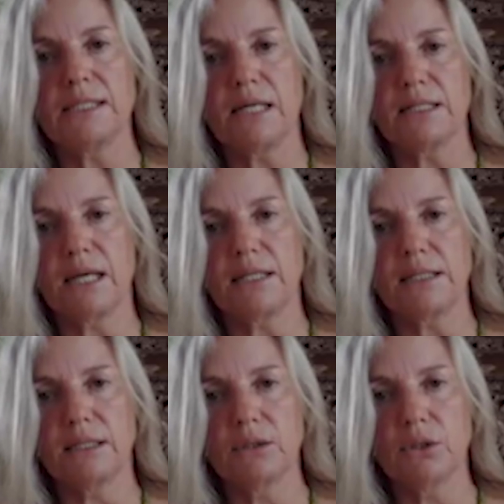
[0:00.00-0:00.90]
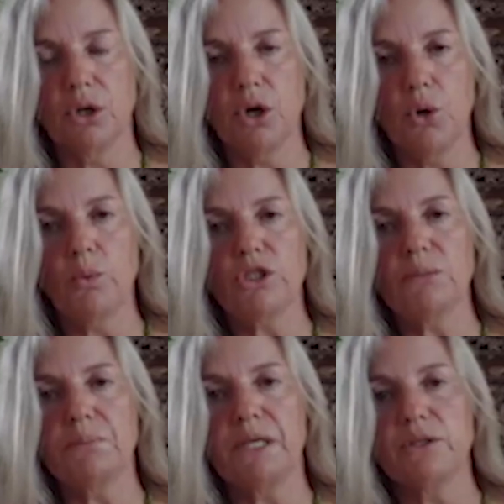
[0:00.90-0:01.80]
is sun gazing, which
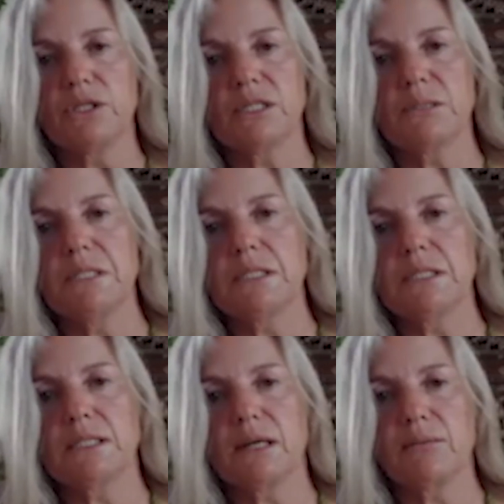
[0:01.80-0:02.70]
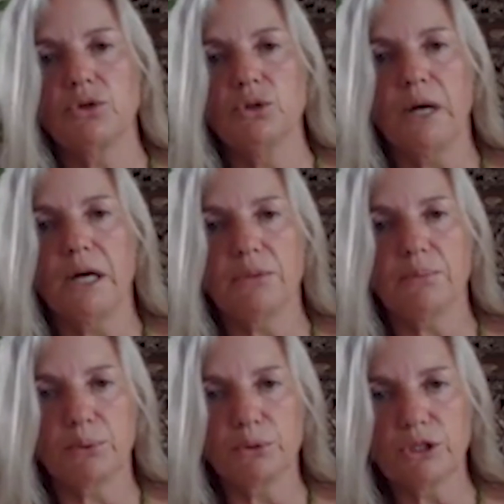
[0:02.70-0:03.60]
has been dismissed as some new age
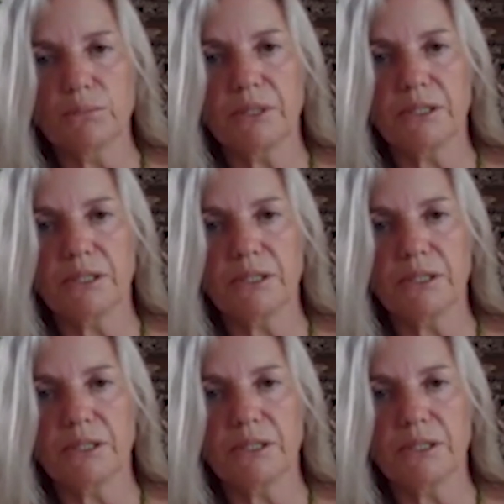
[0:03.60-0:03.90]
bullshit,